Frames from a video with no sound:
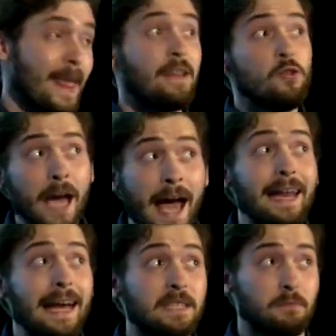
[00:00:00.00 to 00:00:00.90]
And you
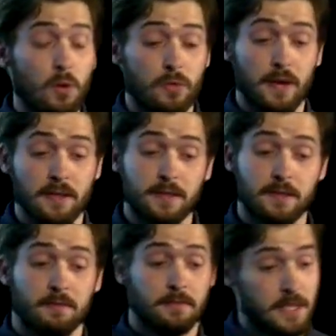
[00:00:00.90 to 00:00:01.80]
can add more threads
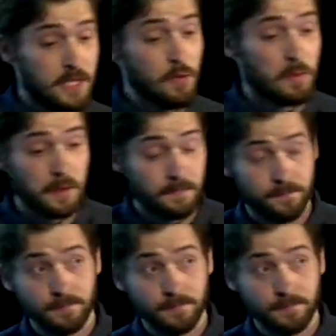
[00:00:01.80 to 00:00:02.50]
in CRuby.